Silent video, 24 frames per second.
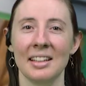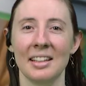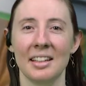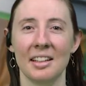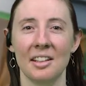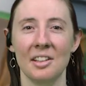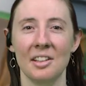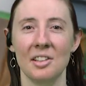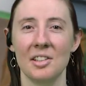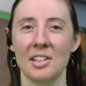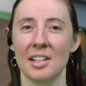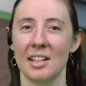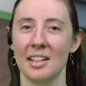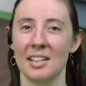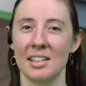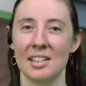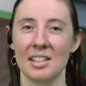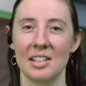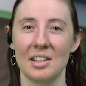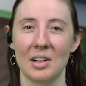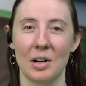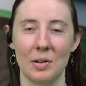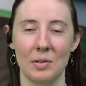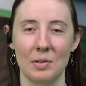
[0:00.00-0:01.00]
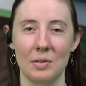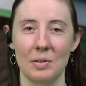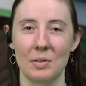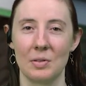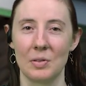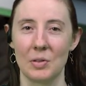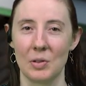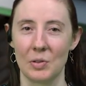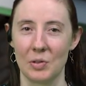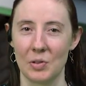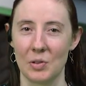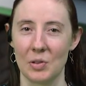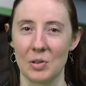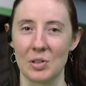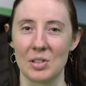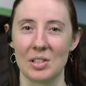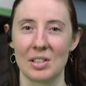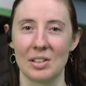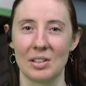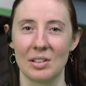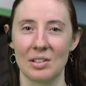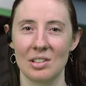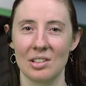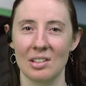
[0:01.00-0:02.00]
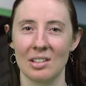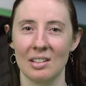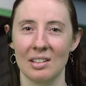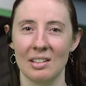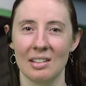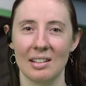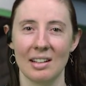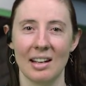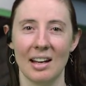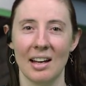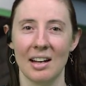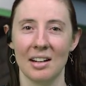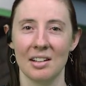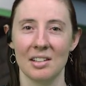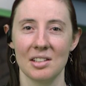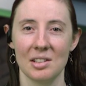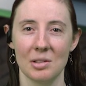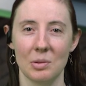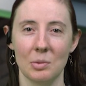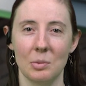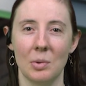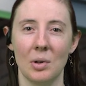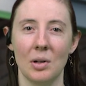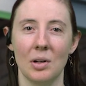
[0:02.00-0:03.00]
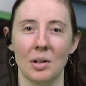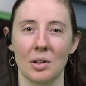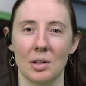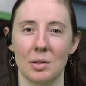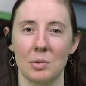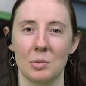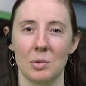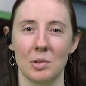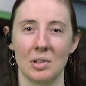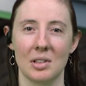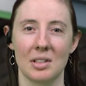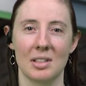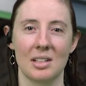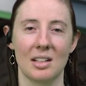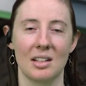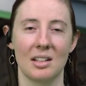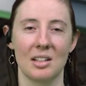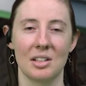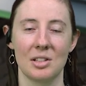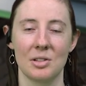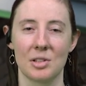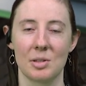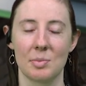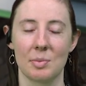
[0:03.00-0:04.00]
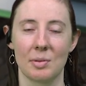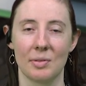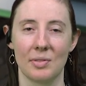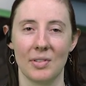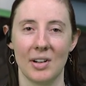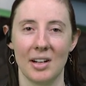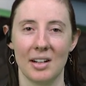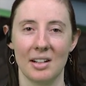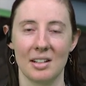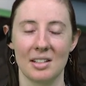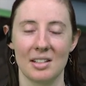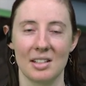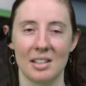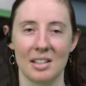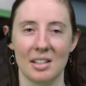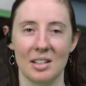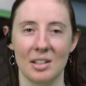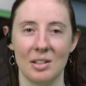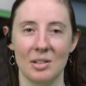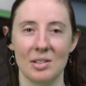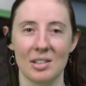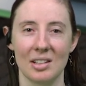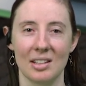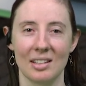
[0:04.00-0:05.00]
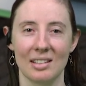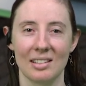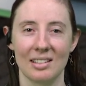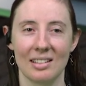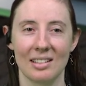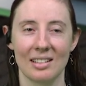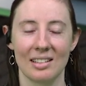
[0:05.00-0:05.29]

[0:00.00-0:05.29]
Can you tell us an overview of your solution? How does it work and what data is provided to the user?